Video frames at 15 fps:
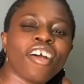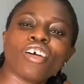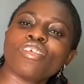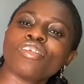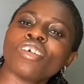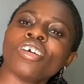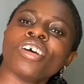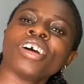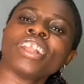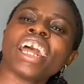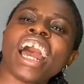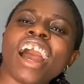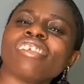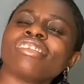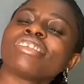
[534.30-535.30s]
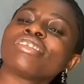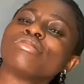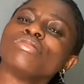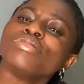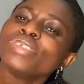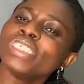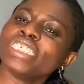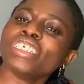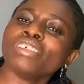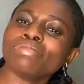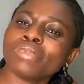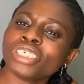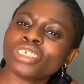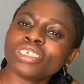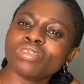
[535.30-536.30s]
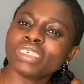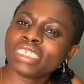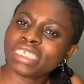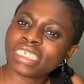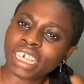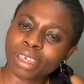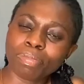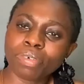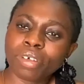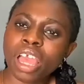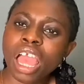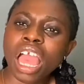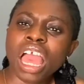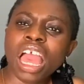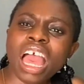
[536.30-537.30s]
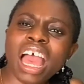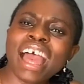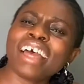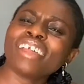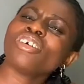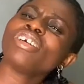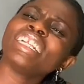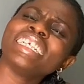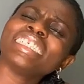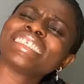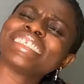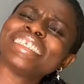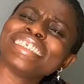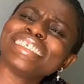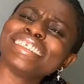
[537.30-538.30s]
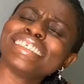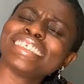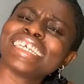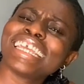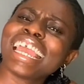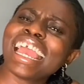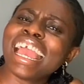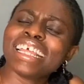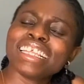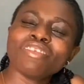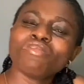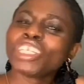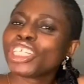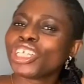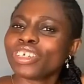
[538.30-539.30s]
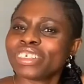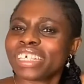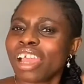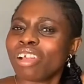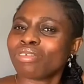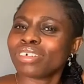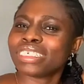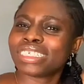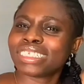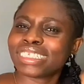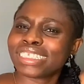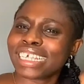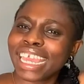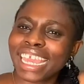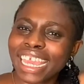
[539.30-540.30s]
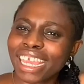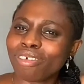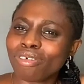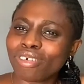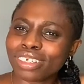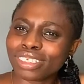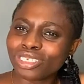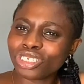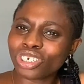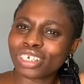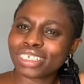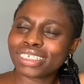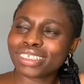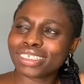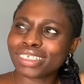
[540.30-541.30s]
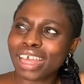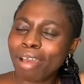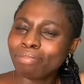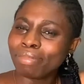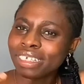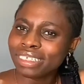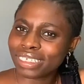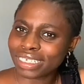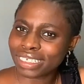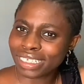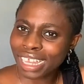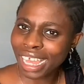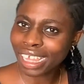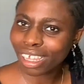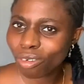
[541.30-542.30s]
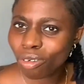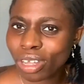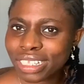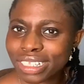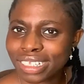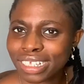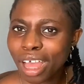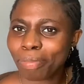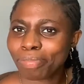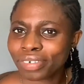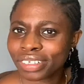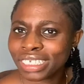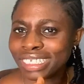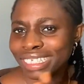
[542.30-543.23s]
on how to read a measuring tape. And honestly, the videos I was seeing was just amazing. Like, what is happening